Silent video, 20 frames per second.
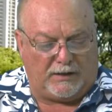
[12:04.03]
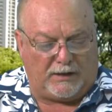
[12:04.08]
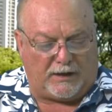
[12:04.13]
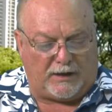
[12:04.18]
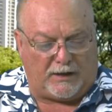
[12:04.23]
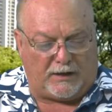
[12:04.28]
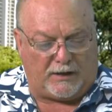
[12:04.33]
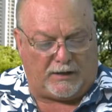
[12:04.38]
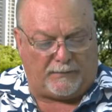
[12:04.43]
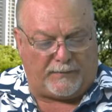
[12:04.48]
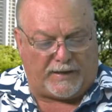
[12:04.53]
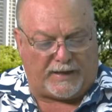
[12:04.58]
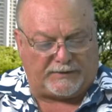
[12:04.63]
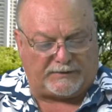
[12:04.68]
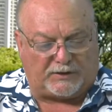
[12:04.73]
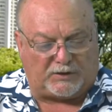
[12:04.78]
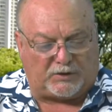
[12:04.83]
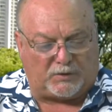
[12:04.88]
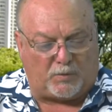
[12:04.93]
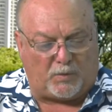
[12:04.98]

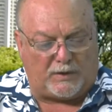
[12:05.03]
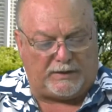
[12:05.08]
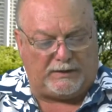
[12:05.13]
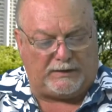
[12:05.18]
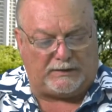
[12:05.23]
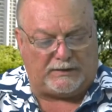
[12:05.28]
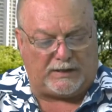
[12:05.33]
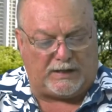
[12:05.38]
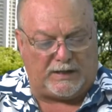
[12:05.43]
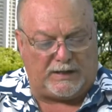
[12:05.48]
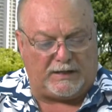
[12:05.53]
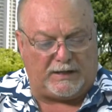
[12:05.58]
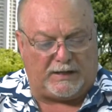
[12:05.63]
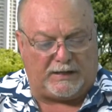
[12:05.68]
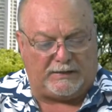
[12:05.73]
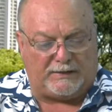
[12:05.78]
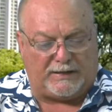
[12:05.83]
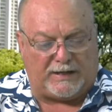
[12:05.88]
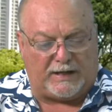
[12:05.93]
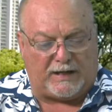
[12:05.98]
has a
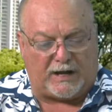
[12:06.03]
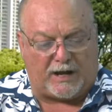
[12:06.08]
20-ton-a-day